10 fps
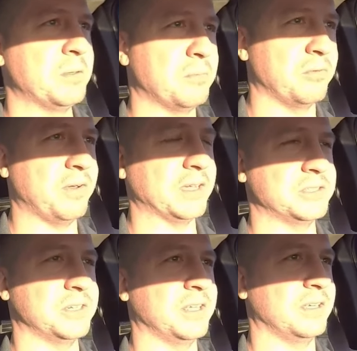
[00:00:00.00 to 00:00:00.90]

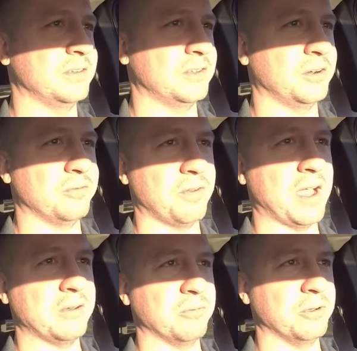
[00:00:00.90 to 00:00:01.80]
perfection is, they're
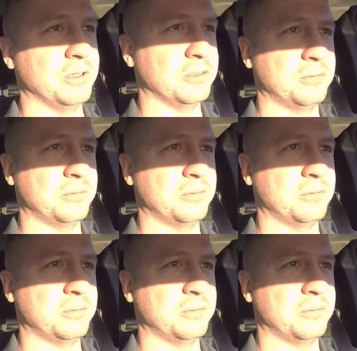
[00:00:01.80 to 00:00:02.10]
fine with,